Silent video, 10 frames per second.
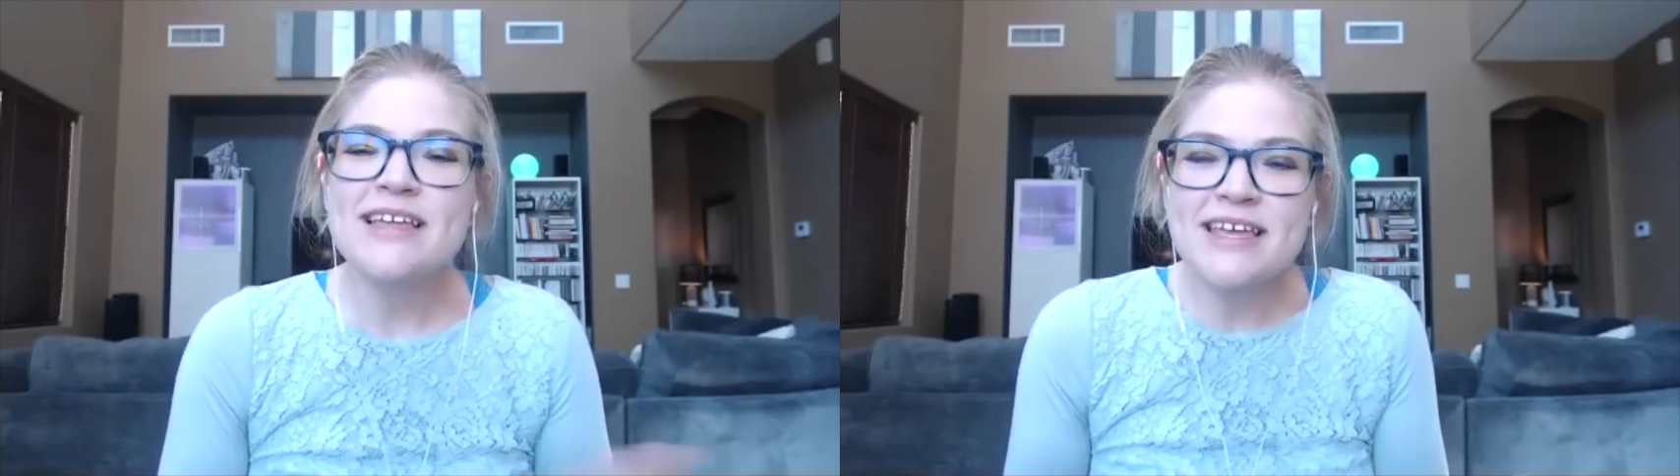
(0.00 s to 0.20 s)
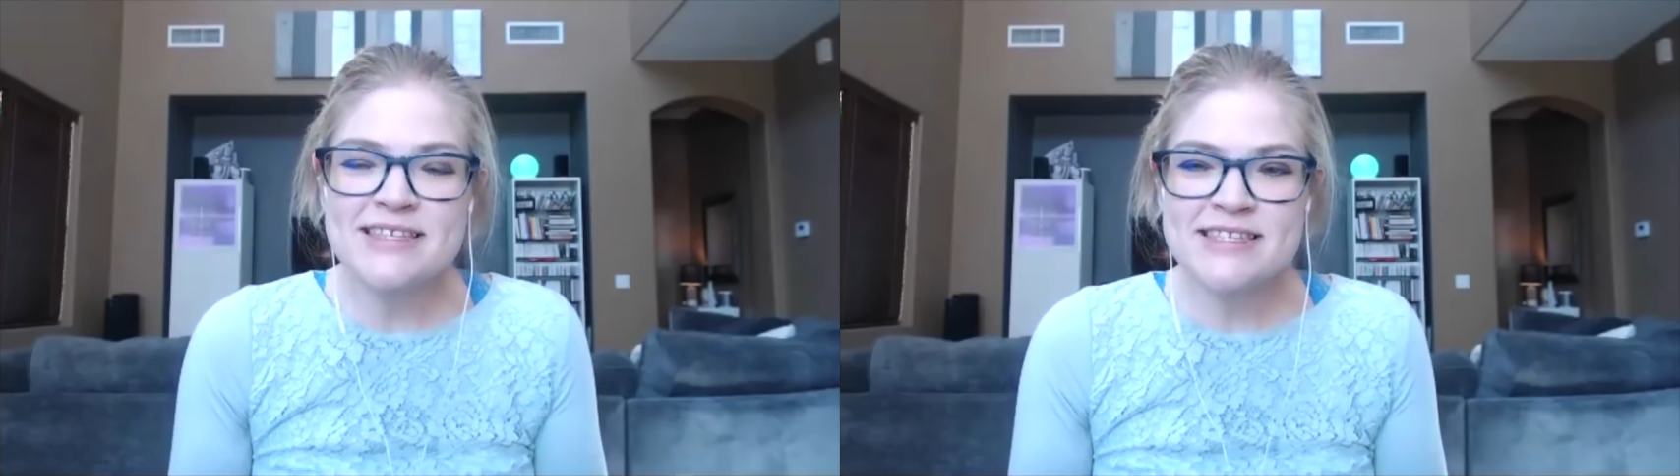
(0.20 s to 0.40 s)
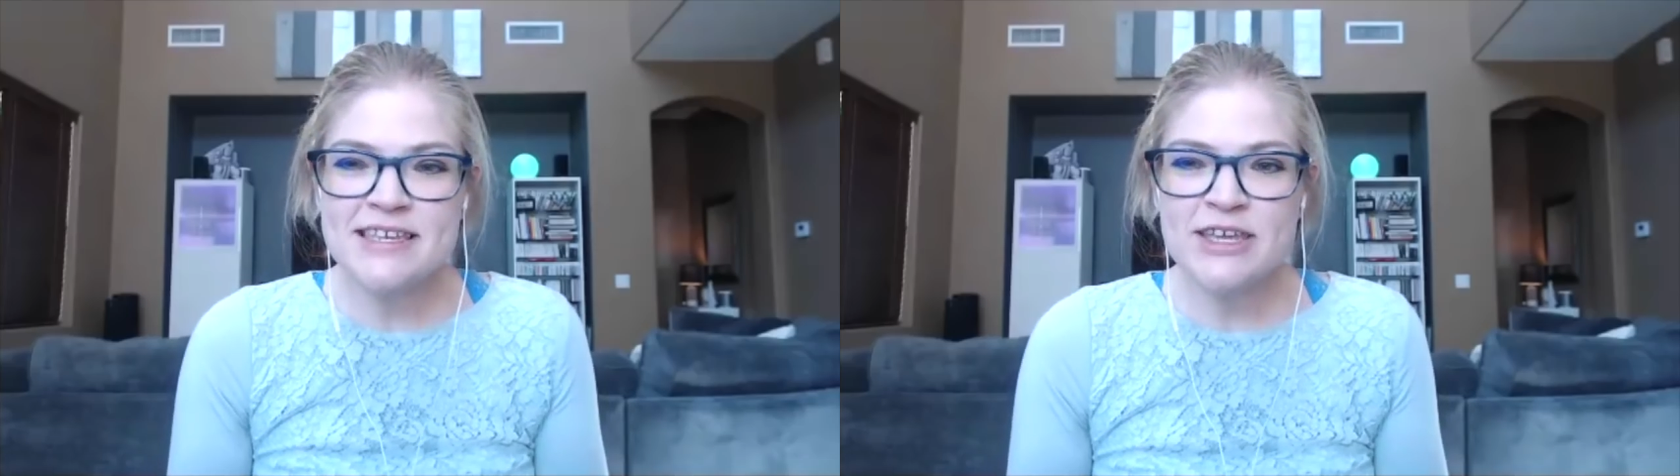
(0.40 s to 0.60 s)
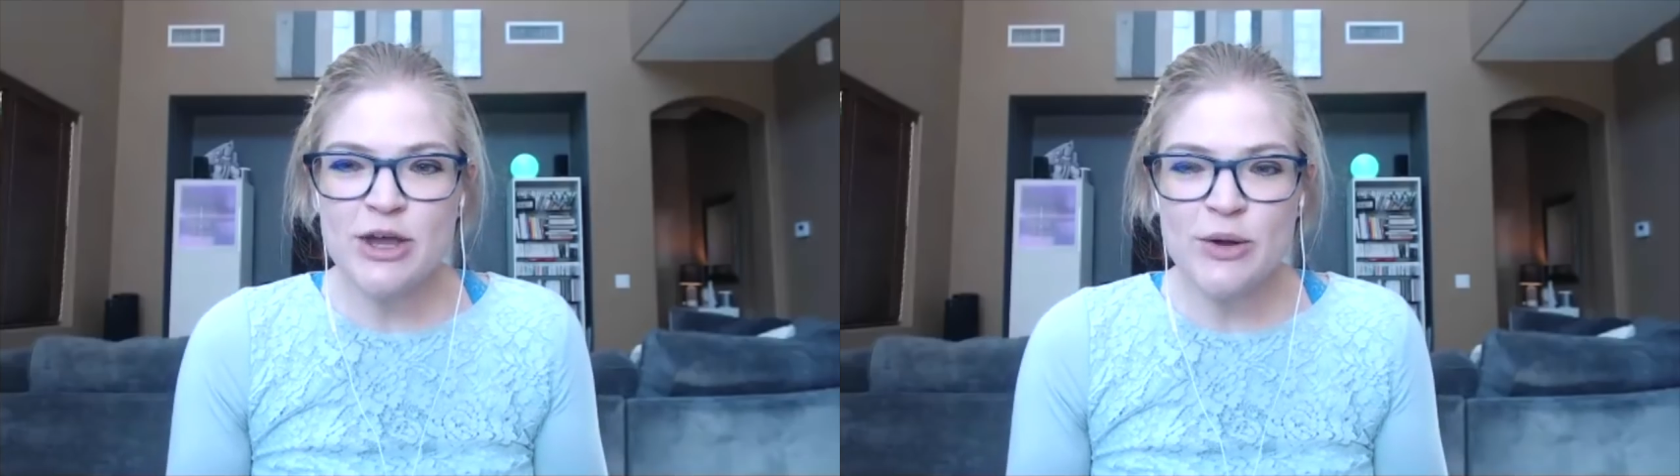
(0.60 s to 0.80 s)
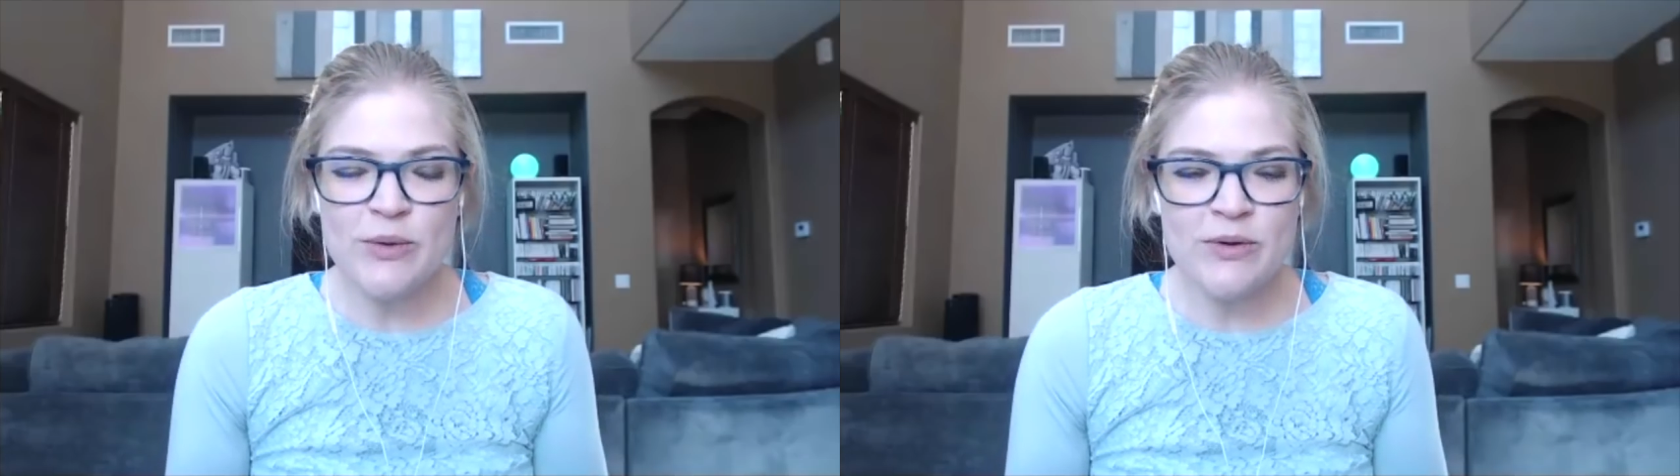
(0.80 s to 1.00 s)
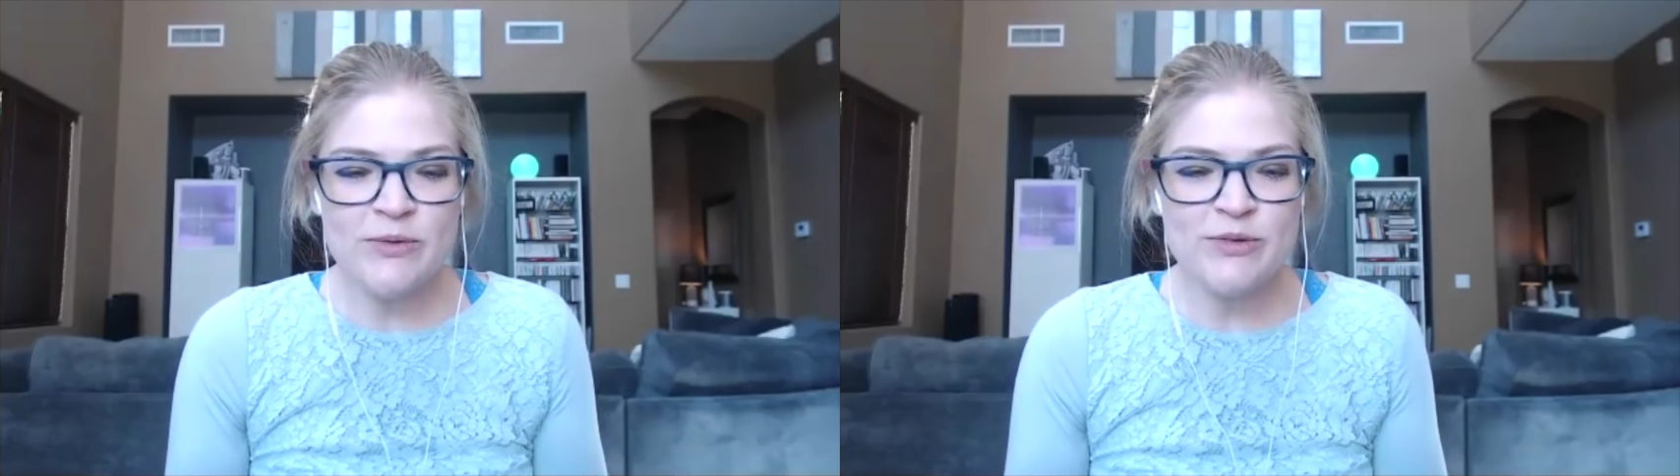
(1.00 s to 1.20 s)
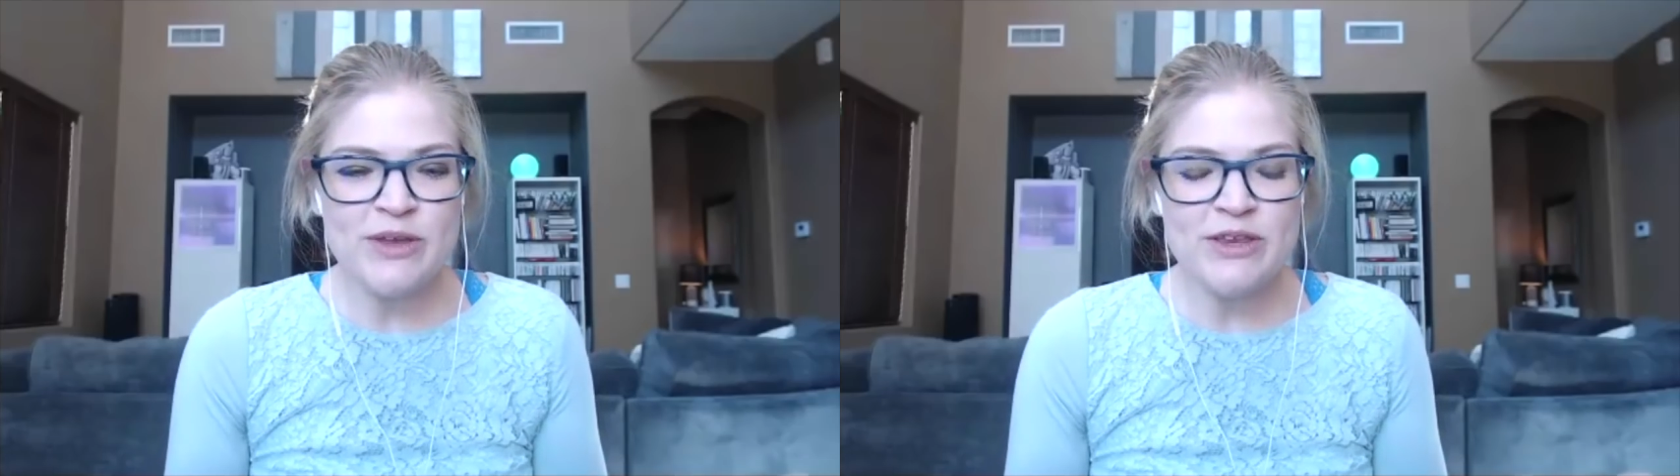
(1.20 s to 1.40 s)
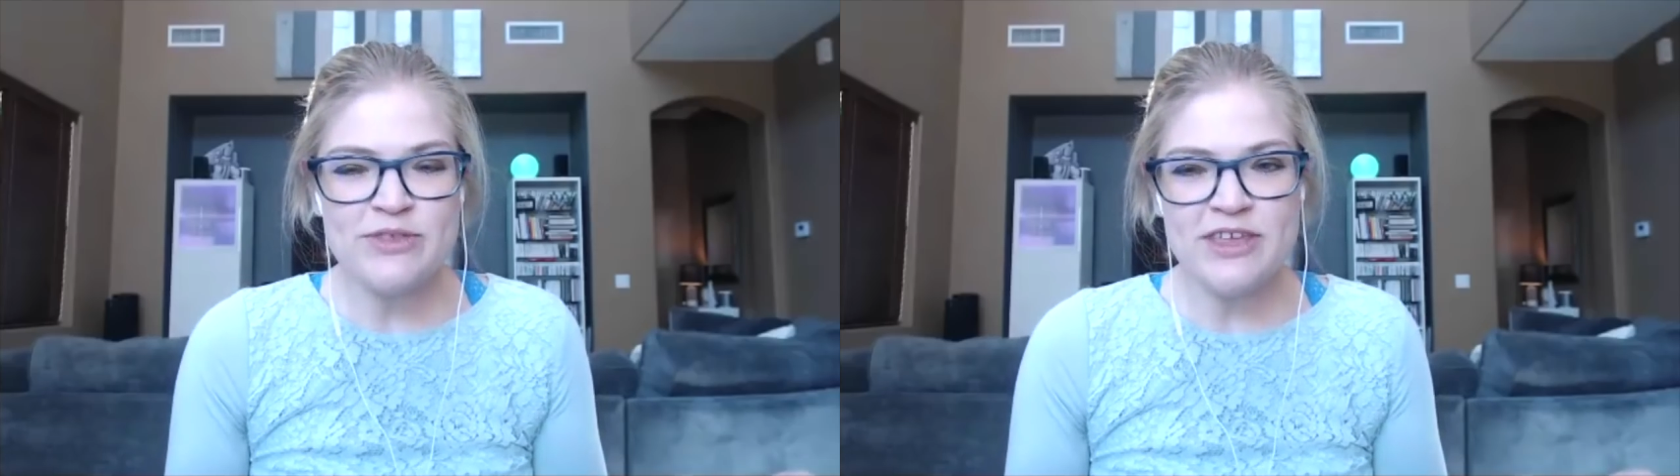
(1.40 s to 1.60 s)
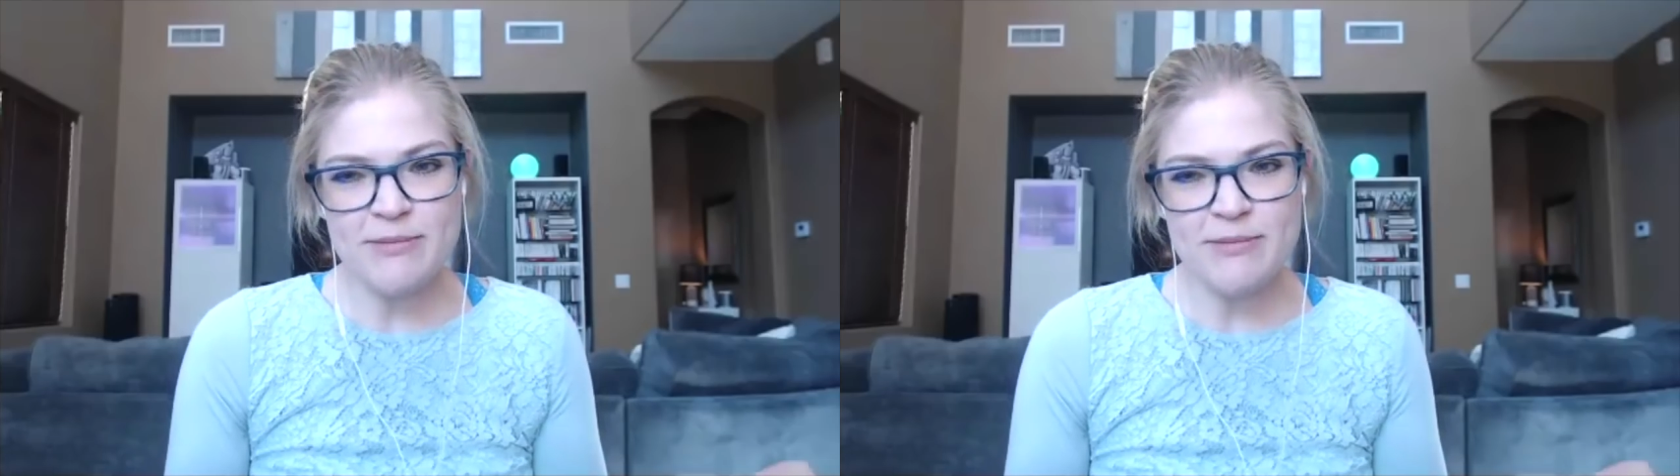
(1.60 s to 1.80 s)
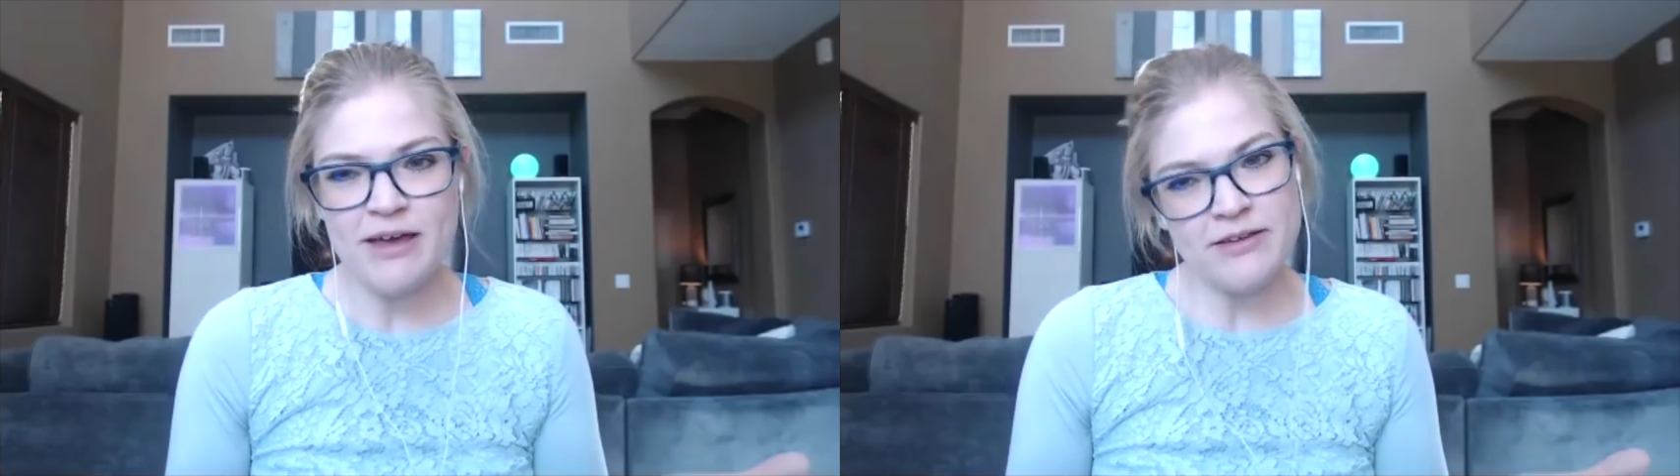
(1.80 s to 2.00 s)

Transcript: it's, when you think about,